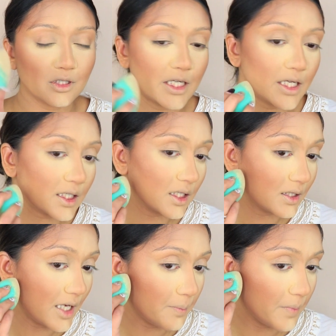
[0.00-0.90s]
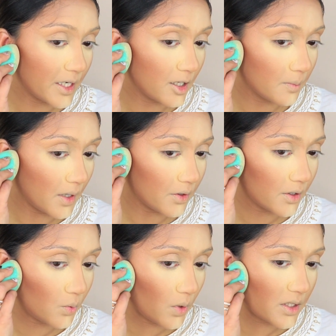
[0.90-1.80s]
to take that baking
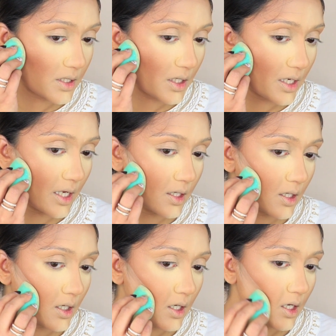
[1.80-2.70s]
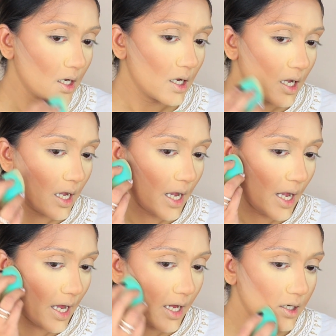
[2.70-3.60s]
powder once again
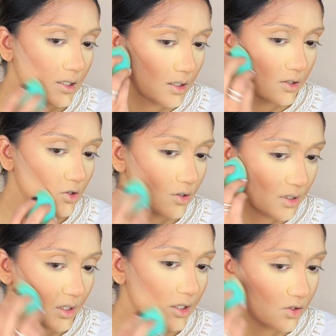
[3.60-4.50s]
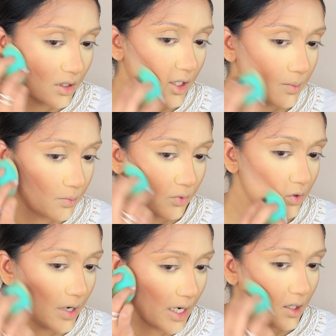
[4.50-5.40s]
and just literally
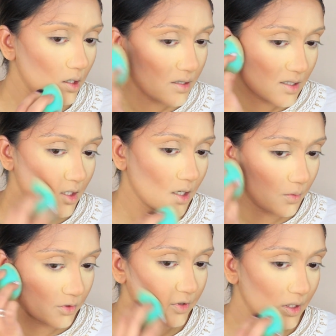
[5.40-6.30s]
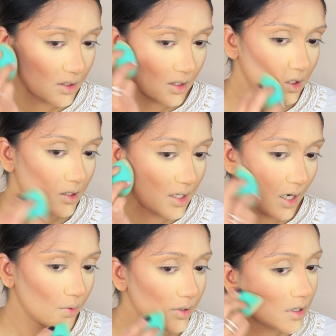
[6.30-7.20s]
bring some of it
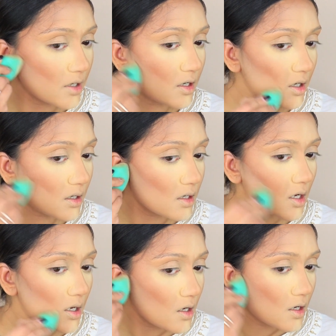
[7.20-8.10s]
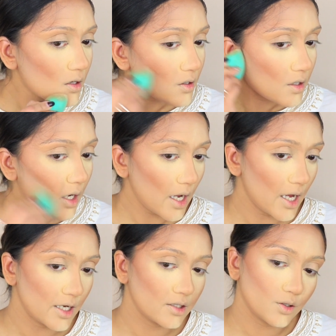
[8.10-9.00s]
down here
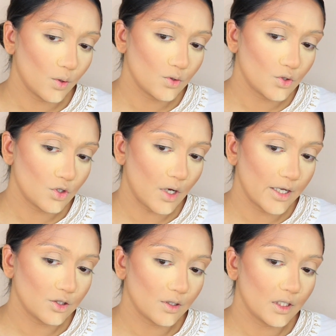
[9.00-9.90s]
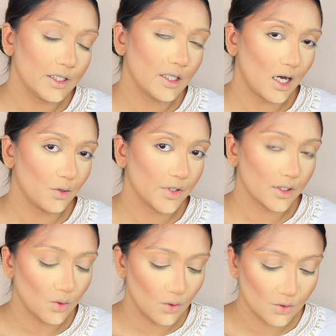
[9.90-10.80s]
and trying to clean out
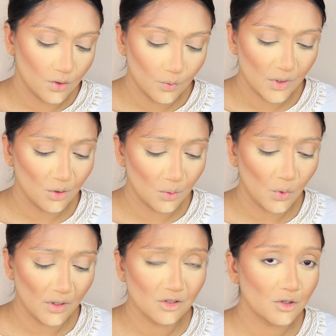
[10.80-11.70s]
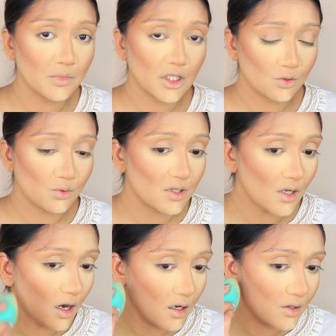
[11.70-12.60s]
that contour. We don't want it to be too
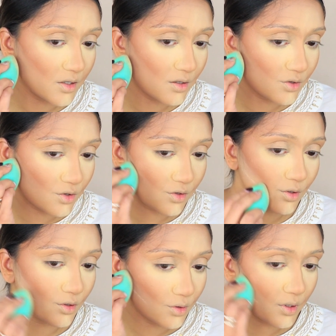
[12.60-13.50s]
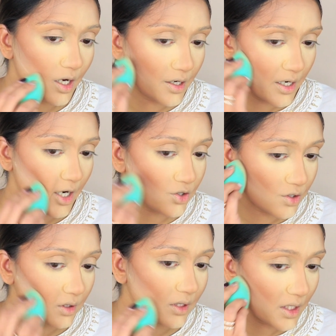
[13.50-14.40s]
stark because it's just going to look
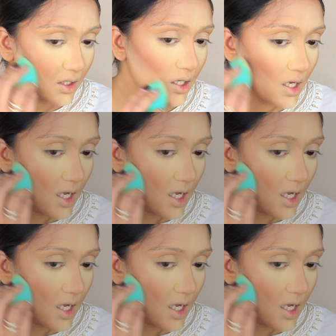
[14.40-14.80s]
unnatural then.